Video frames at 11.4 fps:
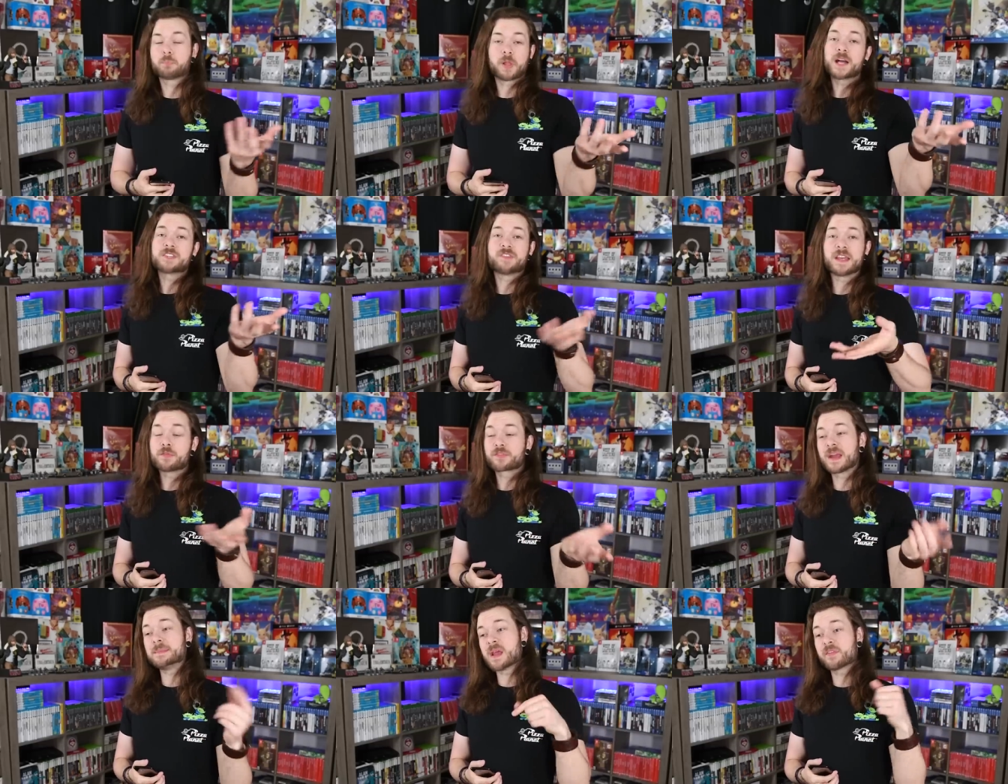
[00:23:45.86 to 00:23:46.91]
Plus, Fatal
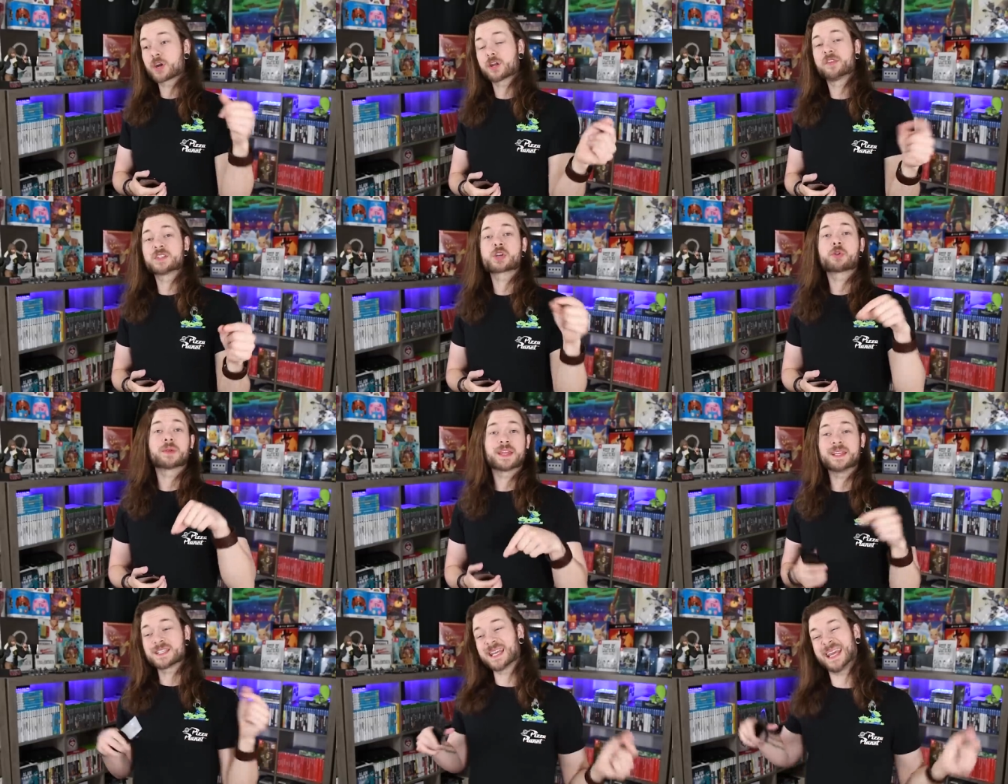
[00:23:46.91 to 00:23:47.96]
Frame never got a physical
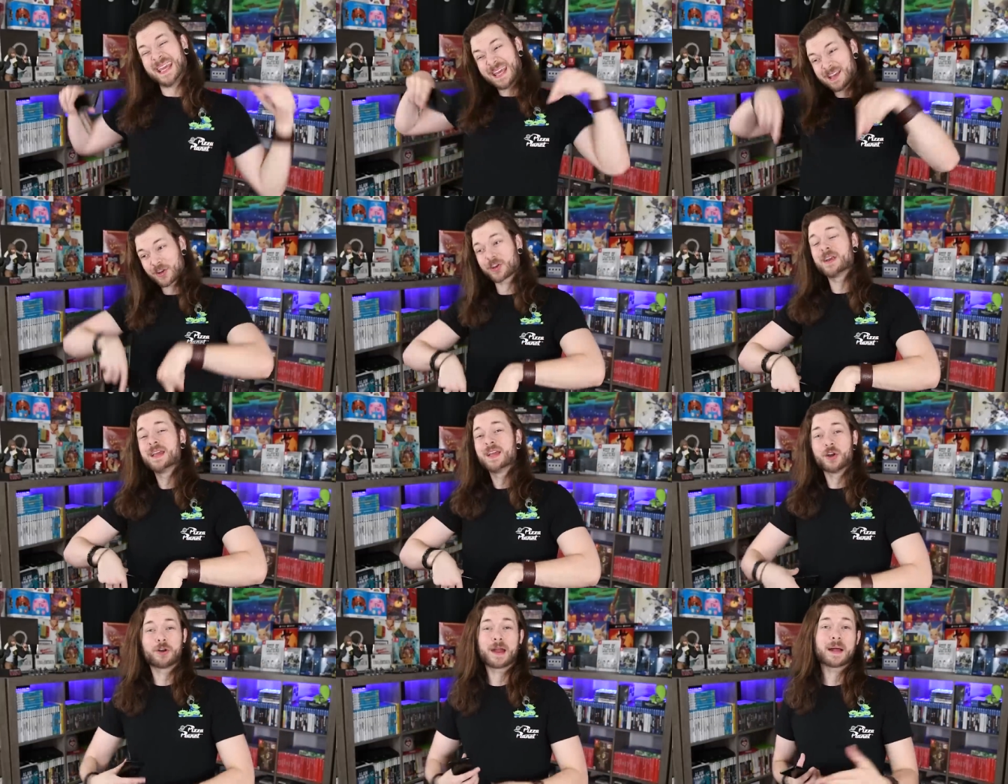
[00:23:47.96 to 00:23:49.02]
release here
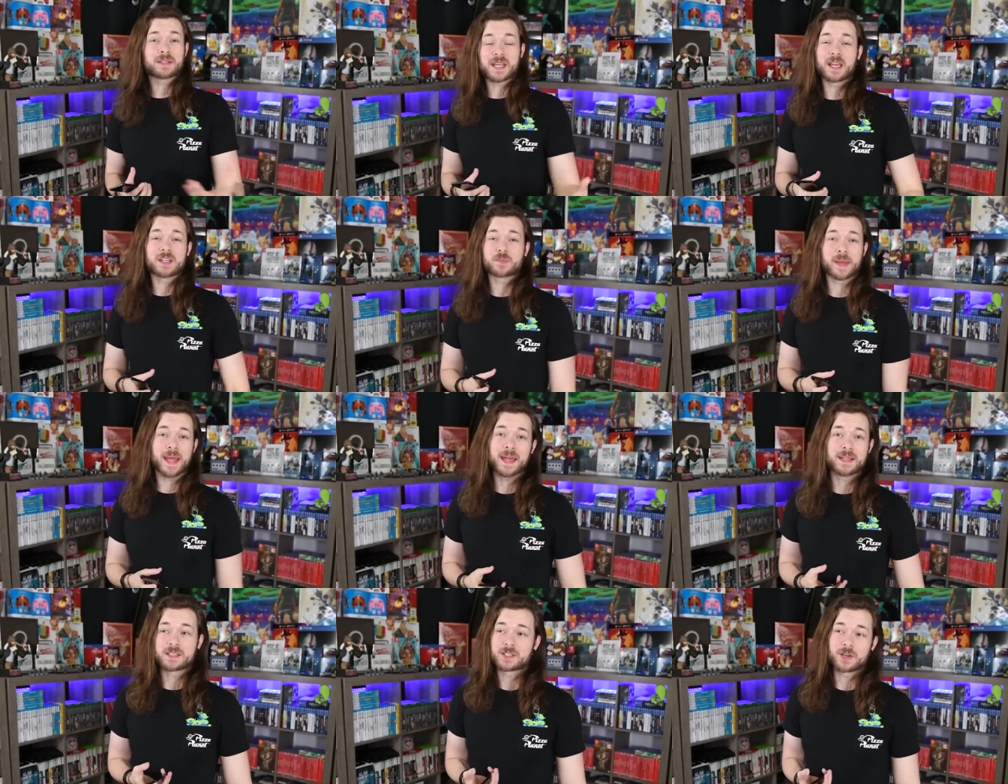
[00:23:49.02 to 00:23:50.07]
or outside of
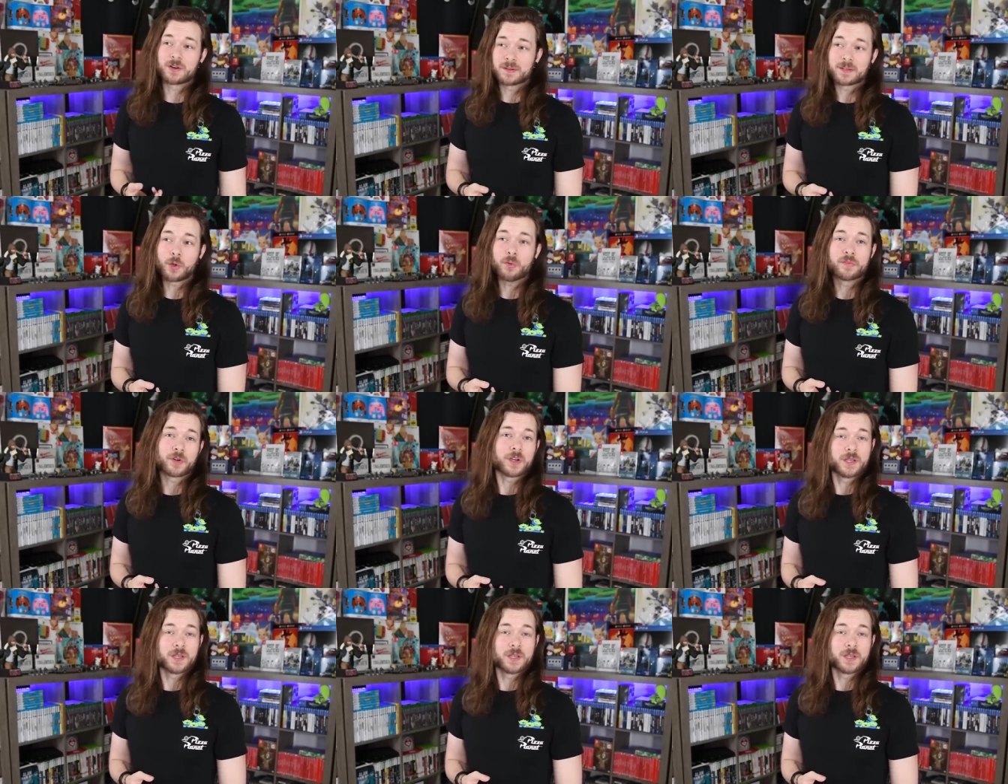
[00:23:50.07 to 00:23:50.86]
Japan, so go for